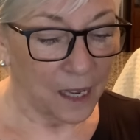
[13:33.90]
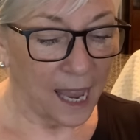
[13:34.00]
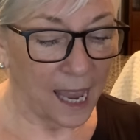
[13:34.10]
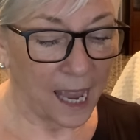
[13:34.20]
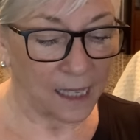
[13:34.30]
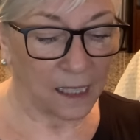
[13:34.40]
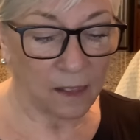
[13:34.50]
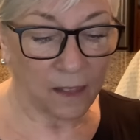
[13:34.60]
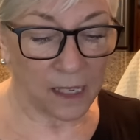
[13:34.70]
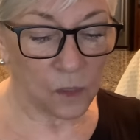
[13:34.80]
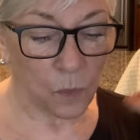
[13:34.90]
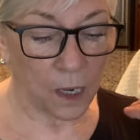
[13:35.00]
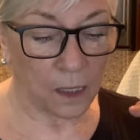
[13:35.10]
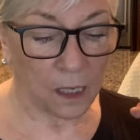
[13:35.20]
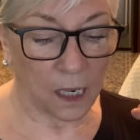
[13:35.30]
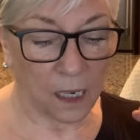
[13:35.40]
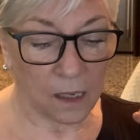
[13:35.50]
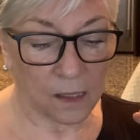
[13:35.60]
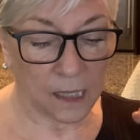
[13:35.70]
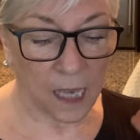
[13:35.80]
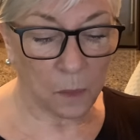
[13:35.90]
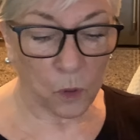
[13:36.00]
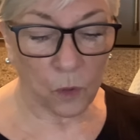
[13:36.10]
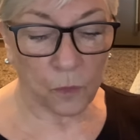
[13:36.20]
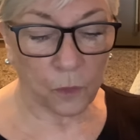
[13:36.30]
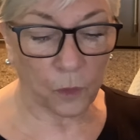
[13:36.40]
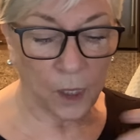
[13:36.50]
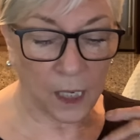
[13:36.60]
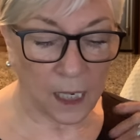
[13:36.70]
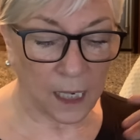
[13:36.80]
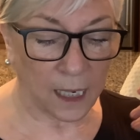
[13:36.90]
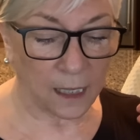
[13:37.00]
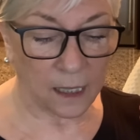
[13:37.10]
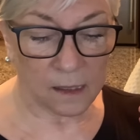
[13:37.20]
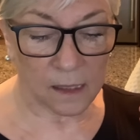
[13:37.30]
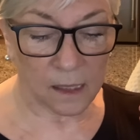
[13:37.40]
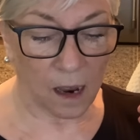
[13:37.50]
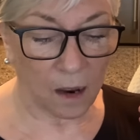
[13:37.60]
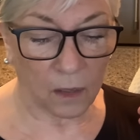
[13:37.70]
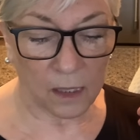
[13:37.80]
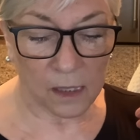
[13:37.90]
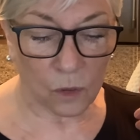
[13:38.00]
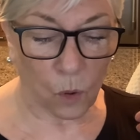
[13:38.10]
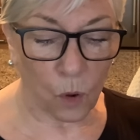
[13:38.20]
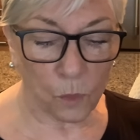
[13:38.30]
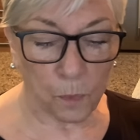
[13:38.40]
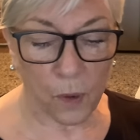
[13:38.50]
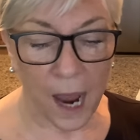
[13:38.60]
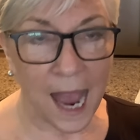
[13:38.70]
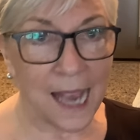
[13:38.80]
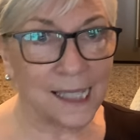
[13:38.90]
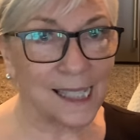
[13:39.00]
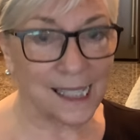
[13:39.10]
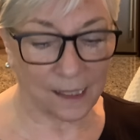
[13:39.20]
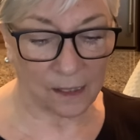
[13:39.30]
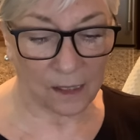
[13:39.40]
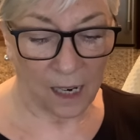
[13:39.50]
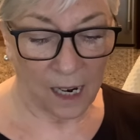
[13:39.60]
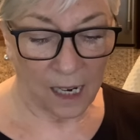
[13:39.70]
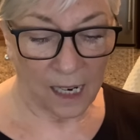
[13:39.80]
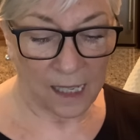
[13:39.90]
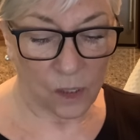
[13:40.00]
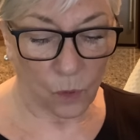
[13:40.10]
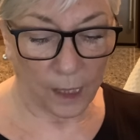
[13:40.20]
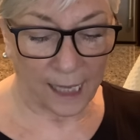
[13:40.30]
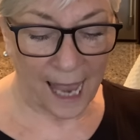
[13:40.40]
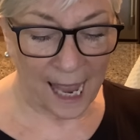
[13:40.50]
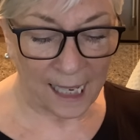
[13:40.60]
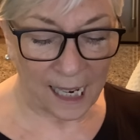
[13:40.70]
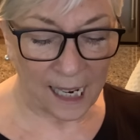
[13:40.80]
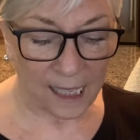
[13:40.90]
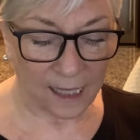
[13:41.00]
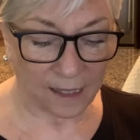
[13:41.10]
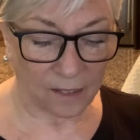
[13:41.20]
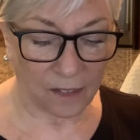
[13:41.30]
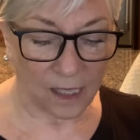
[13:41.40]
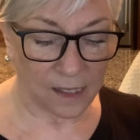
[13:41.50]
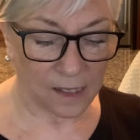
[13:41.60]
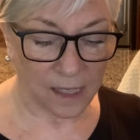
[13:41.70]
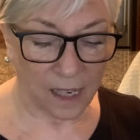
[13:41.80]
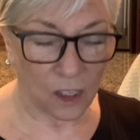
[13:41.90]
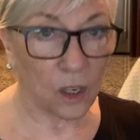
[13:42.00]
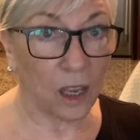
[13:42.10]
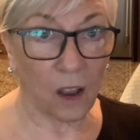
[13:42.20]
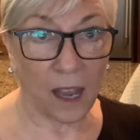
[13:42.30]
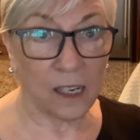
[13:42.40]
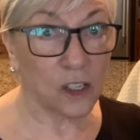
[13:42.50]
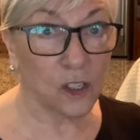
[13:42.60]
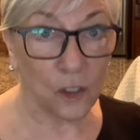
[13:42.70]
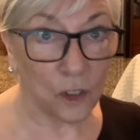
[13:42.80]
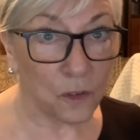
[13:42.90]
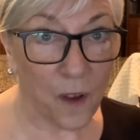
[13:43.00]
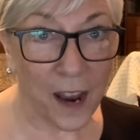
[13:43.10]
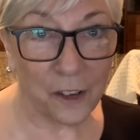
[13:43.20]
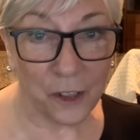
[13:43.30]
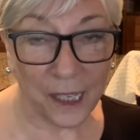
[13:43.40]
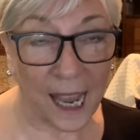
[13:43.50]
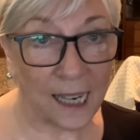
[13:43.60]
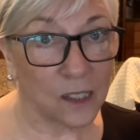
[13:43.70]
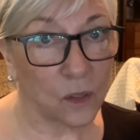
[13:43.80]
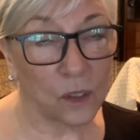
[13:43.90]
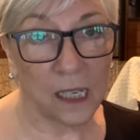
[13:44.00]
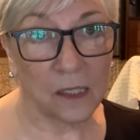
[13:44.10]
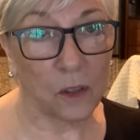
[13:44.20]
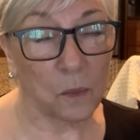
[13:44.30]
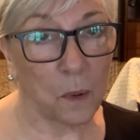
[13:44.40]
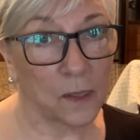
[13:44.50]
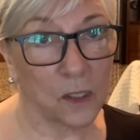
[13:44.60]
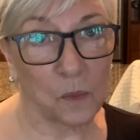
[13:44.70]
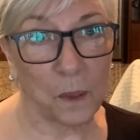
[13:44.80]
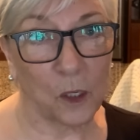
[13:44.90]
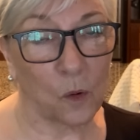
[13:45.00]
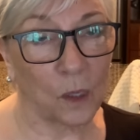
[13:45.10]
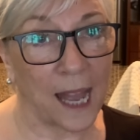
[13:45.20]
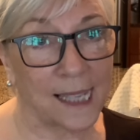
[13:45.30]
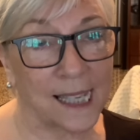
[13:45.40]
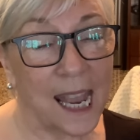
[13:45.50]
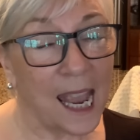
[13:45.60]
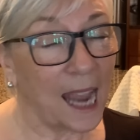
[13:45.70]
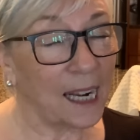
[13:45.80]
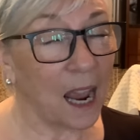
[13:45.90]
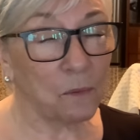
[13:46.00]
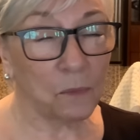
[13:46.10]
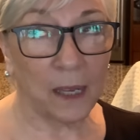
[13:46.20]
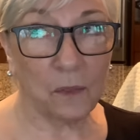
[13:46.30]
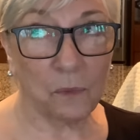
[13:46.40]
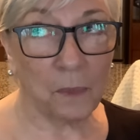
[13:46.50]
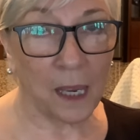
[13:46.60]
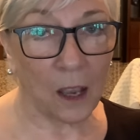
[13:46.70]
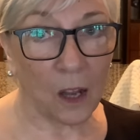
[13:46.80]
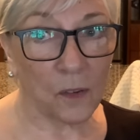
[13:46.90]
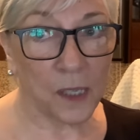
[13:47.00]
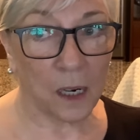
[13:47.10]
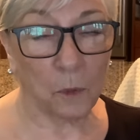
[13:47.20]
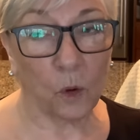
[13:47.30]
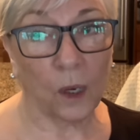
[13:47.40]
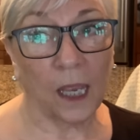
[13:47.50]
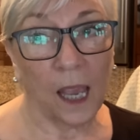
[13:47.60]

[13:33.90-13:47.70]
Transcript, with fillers: And this one is chemical free and it's uh, it's cold pressed and it's organic and it's uh, and it's certified organic so it ticks all the boxes but no glass and i'm like me all of a sudden i'm going